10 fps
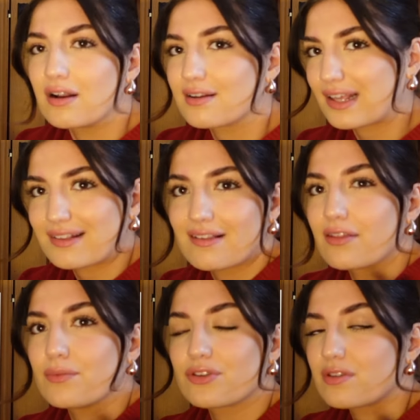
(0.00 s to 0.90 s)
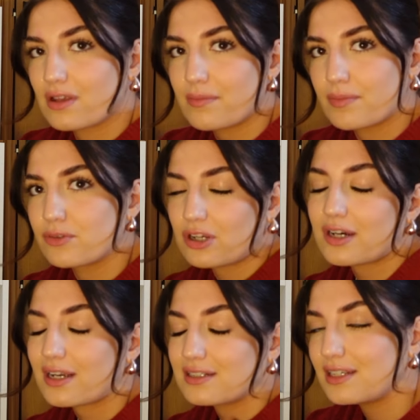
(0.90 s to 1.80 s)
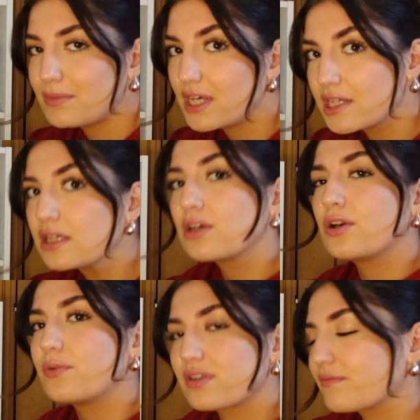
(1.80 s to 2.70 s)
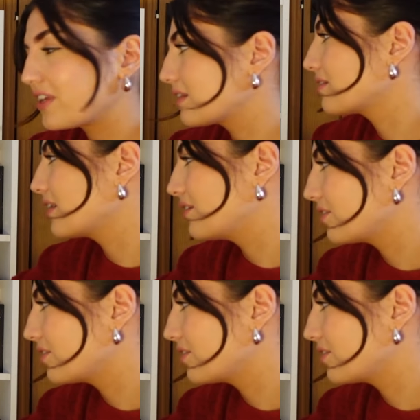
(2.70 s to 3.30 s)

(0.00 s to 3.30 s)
like saying they want something a bit more dark academia with some fantasy, I know